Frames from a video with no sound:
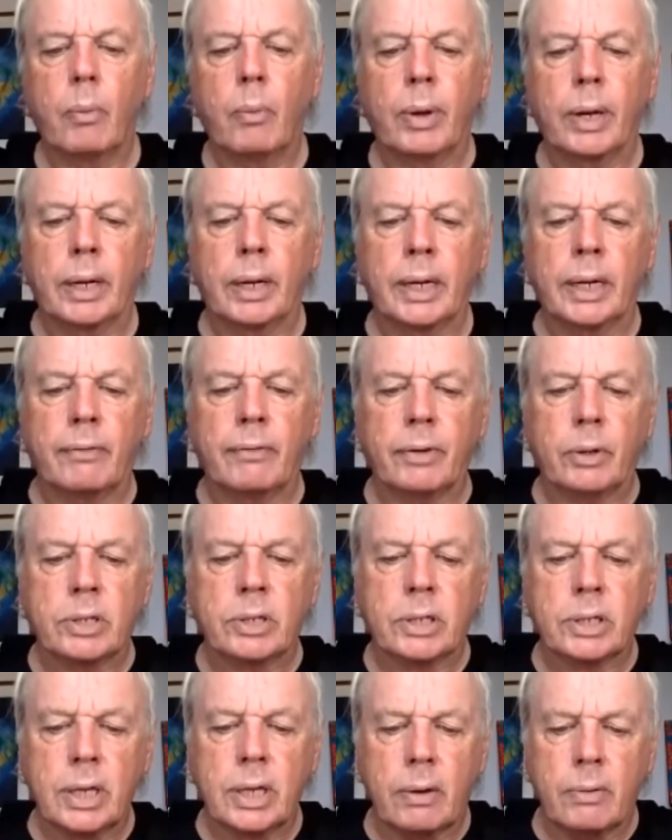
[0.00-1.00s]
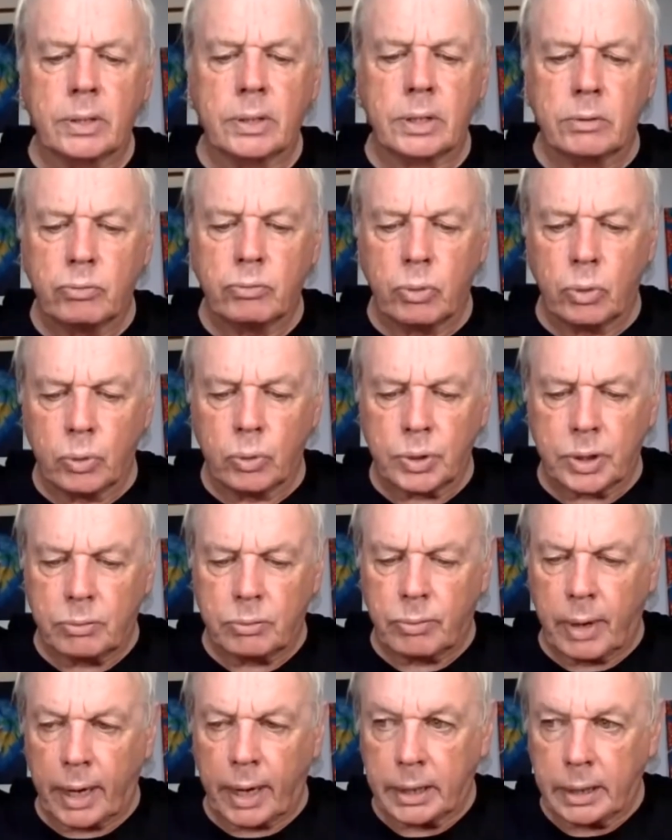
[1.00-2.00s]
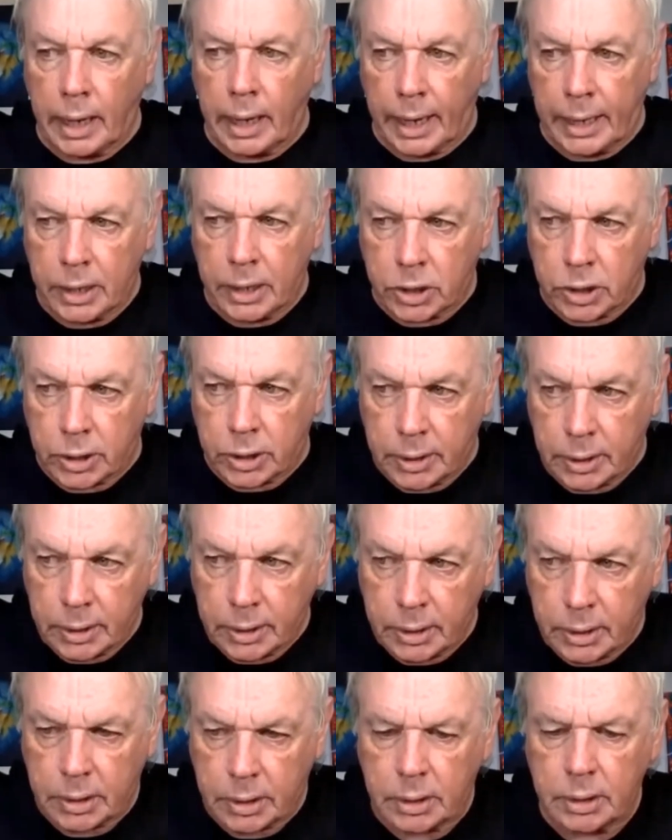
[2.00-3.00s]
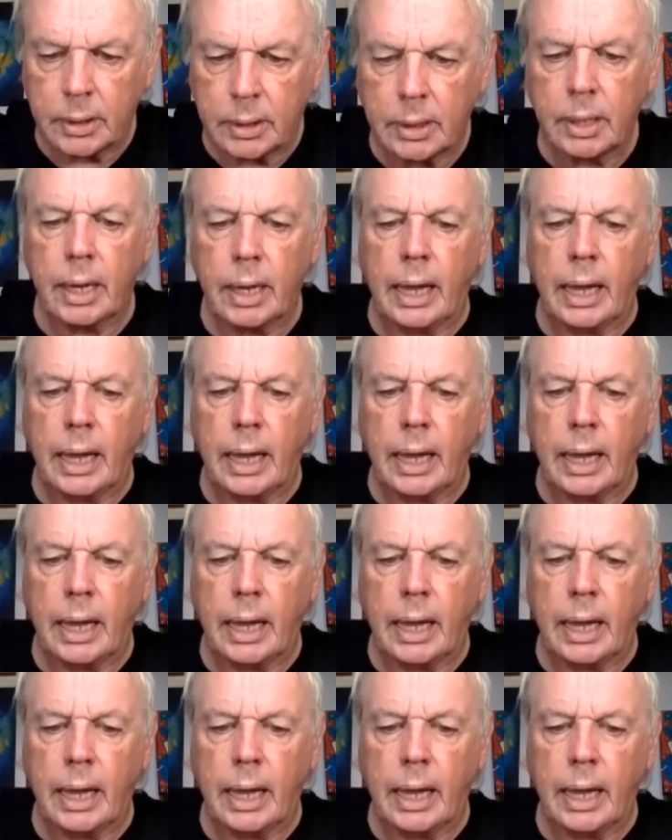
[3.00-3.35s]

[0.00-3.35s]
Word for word: We're going to give you a series of rules and regulations.